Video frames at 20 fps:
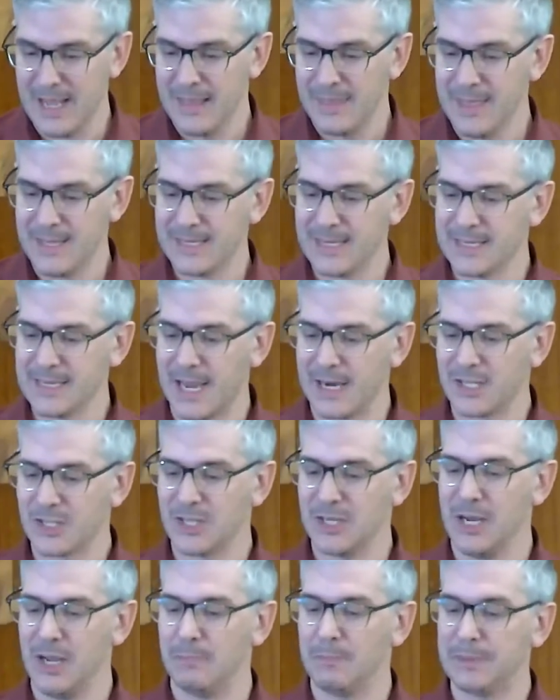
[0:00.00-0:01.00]
This is
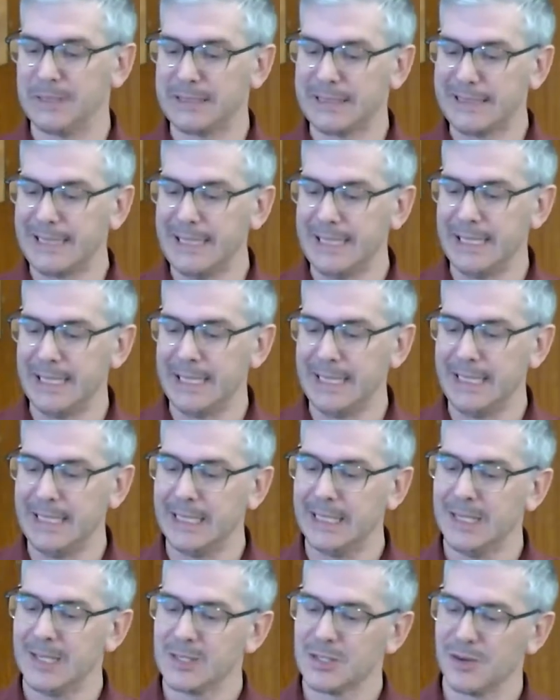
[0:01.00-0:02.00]
actually a plea
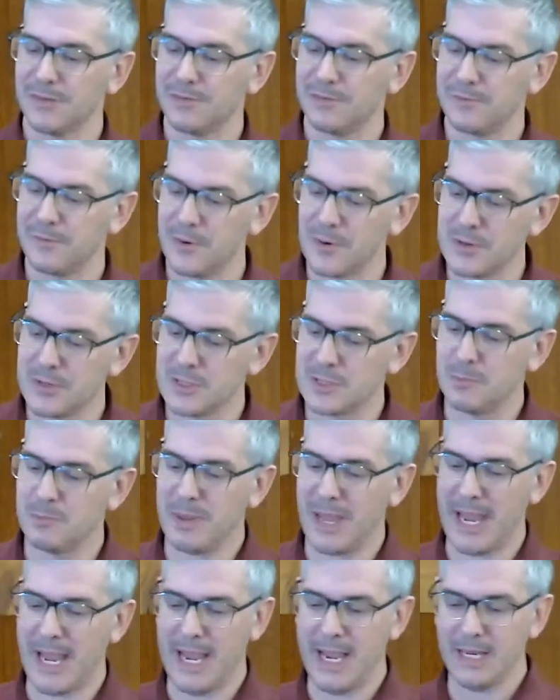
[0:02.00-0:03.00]
to first
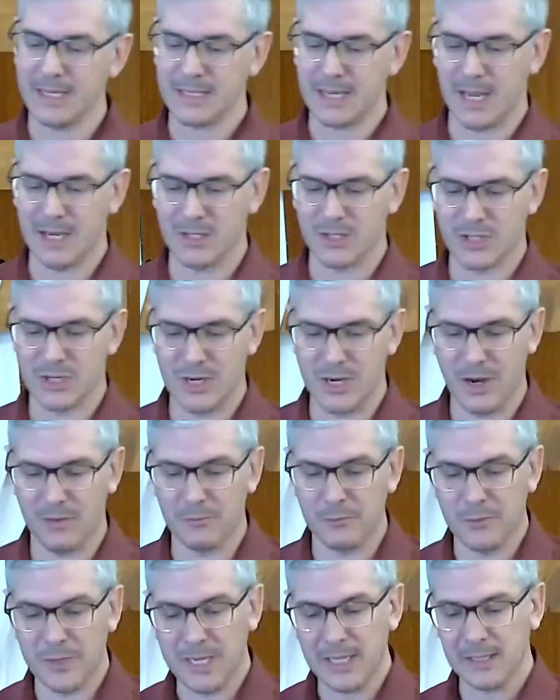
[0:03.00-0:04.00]
pay attention
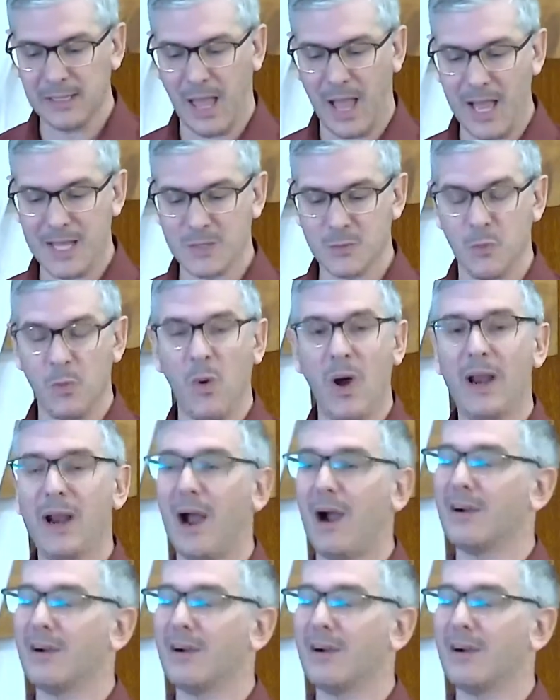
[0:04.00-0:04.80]
and realize what